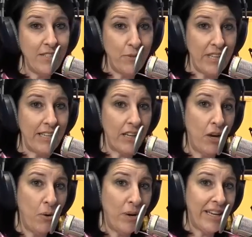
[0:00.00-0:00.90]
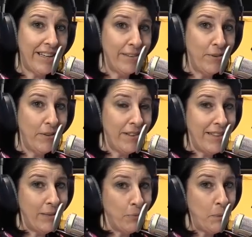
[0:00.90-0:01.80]
you can go hear
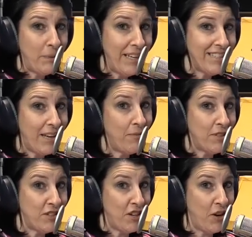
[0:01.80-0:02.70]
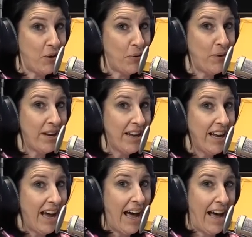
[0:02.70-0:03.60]
the replays of the show
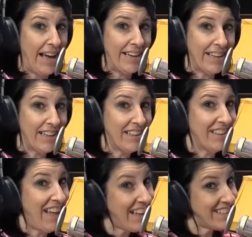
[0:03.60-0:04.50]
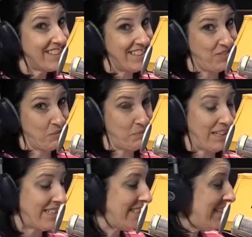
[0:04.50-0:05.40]
on lots of different
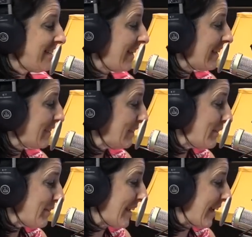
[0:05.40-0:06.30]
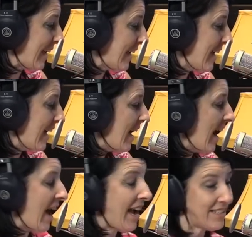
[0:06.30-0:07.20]
places, including
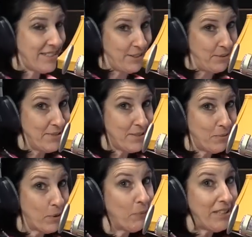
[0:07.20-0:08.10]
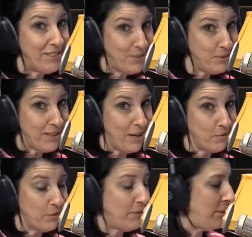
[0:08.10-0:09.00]
iTunes, where we do love
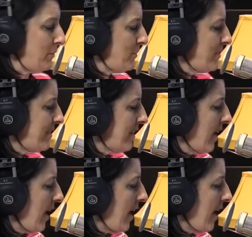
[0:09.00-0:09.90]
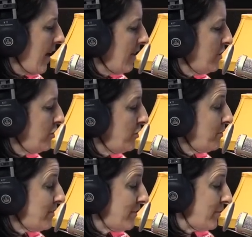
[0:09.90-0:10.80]
reviews, uh,
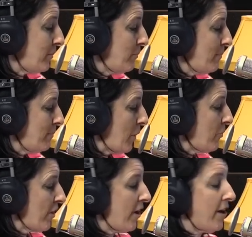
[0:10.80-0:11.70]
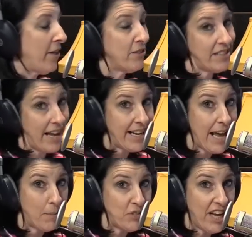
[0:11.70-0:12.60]
YouTube, both on the Danny
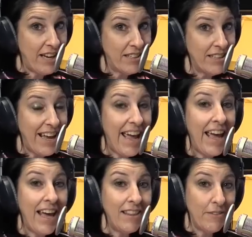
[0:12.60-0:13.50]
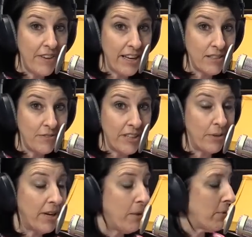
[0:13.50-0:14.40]
App channel and the Vegas Video
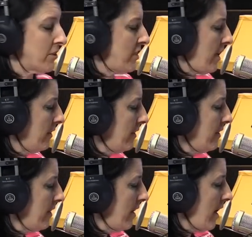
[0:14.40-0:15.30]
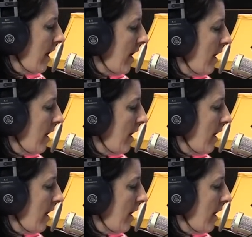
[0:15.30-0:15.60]
Network channel, uh,